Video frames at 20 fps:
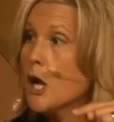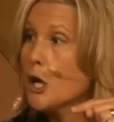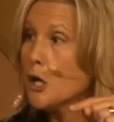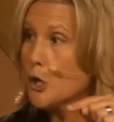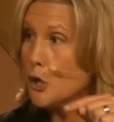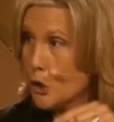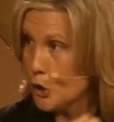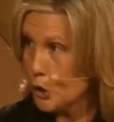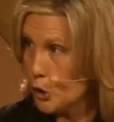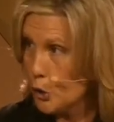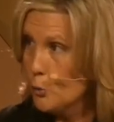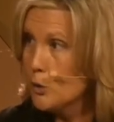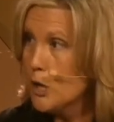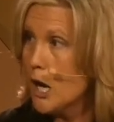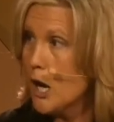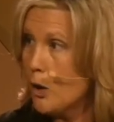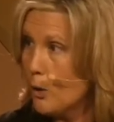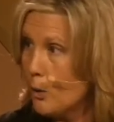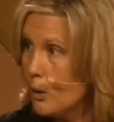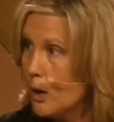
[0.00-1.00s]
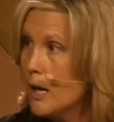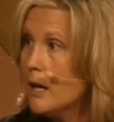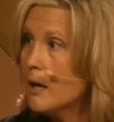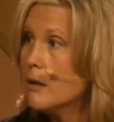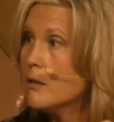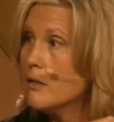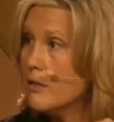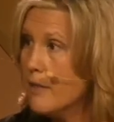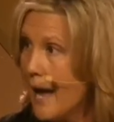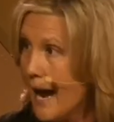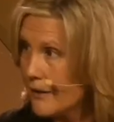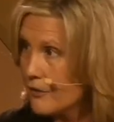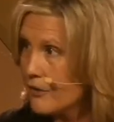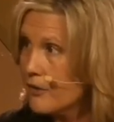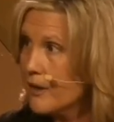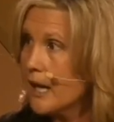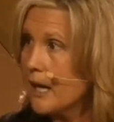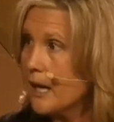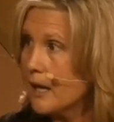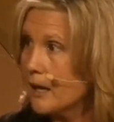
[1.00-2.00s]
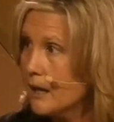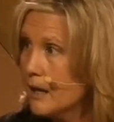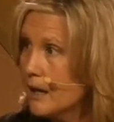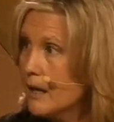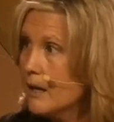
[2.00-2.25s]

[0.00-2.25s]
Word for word: you know that thing